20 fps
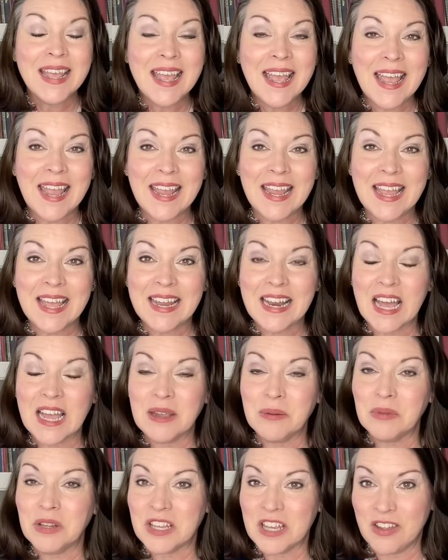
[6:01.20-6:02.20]
and I
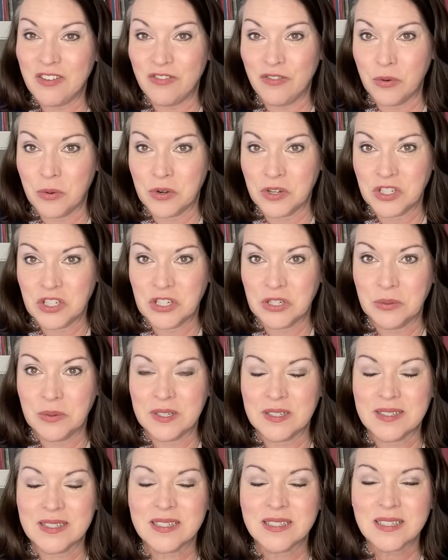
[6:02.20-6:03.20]
am looking forward to it.
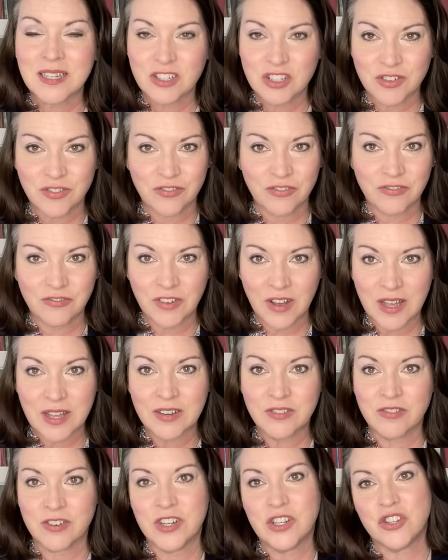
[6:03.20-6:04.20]
It's such a
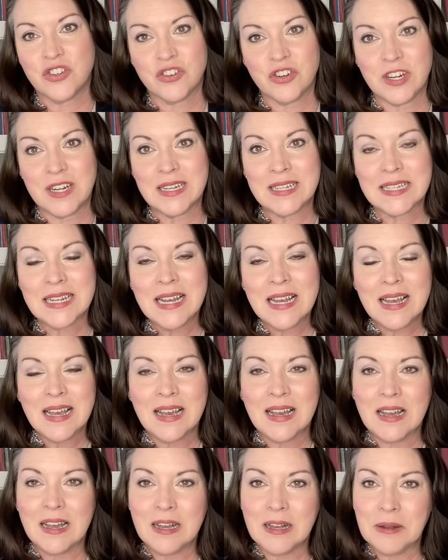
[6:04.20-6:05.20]
fun retreat.
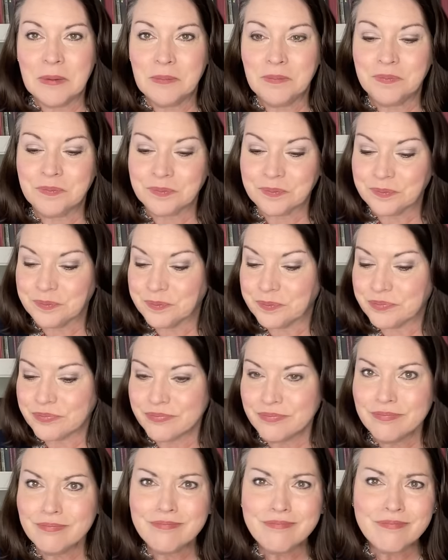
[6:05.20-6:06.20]
Um,
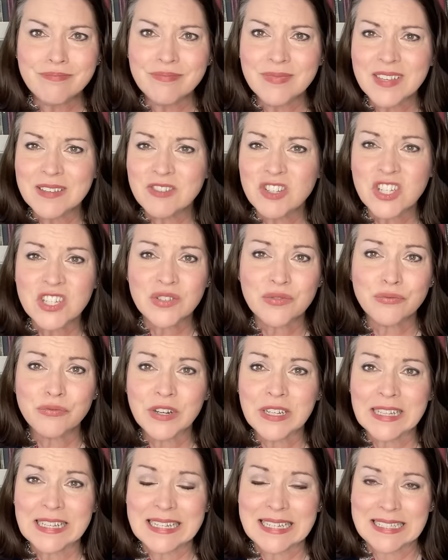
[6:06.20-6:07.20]
just
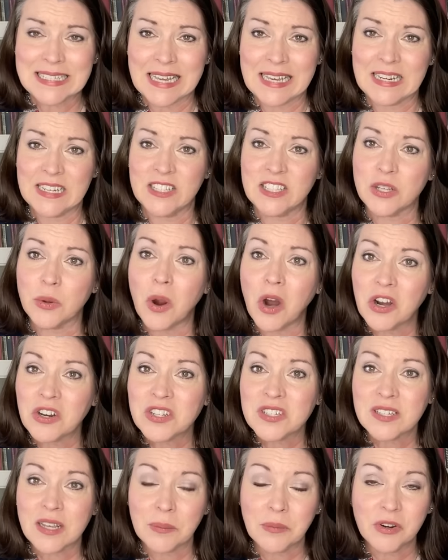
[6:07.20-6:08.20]
really excited. So our
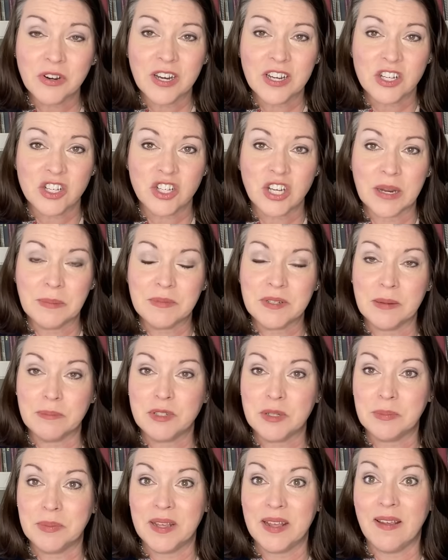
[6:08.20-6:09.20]
summer has shaped up
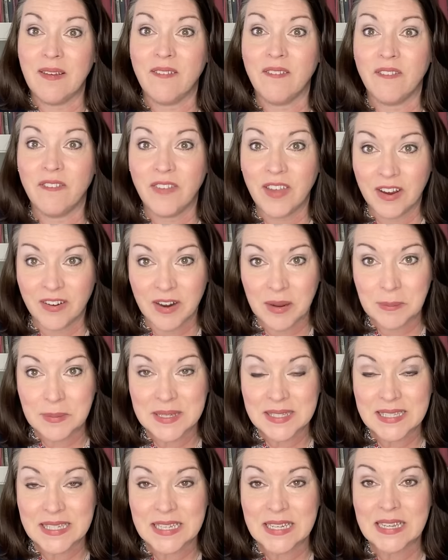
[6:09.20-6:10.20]
to be very
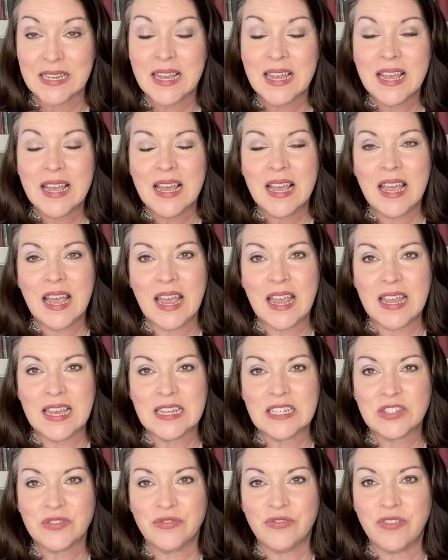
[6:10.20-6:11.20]
busy
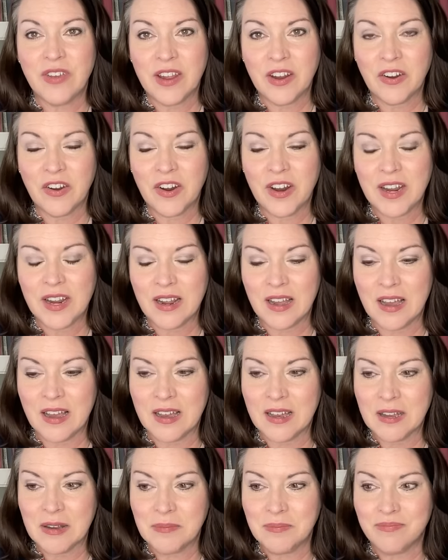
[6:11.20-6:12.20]
and very
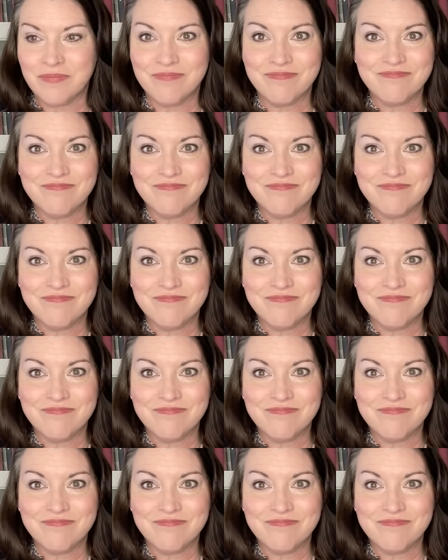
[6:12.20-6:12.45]
um,